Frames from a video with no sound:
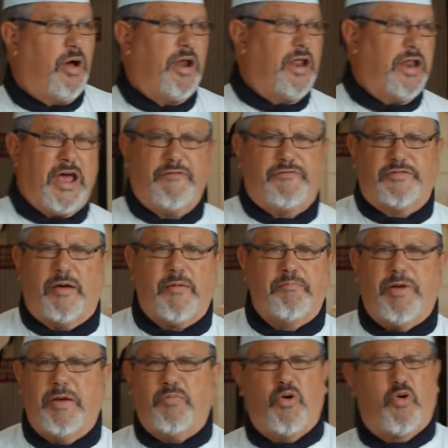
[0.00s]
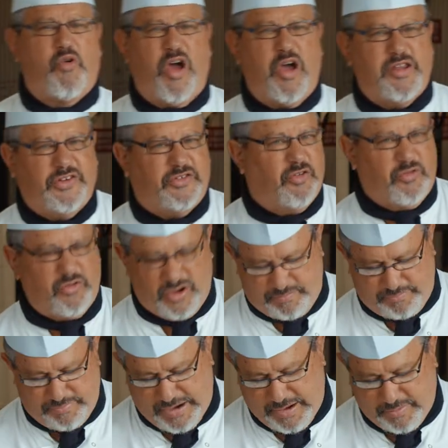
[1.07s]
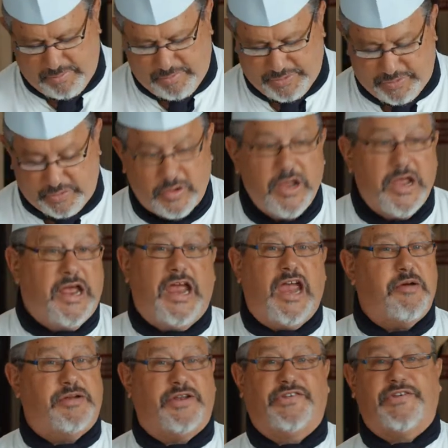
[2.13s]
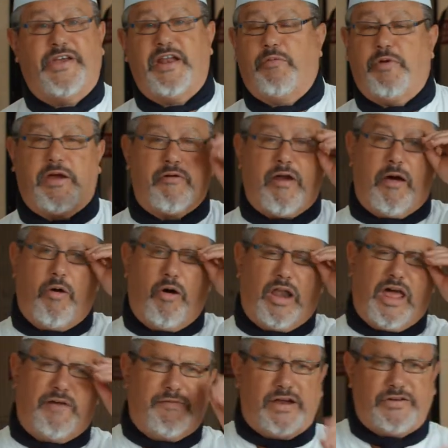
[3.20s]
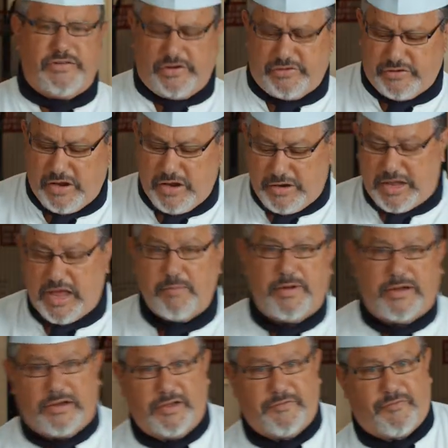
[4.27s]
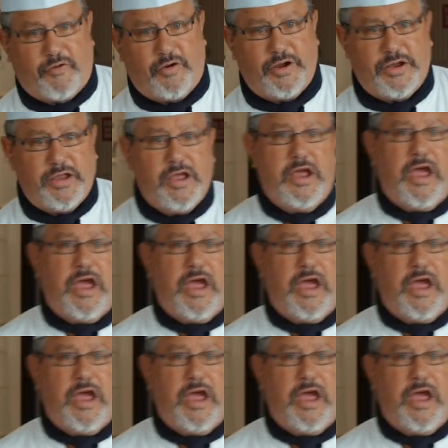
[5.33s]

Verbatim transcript: I don't know if some people grow this or not. Maybe we do. Here at the centre, we grow all our veggies chemically free.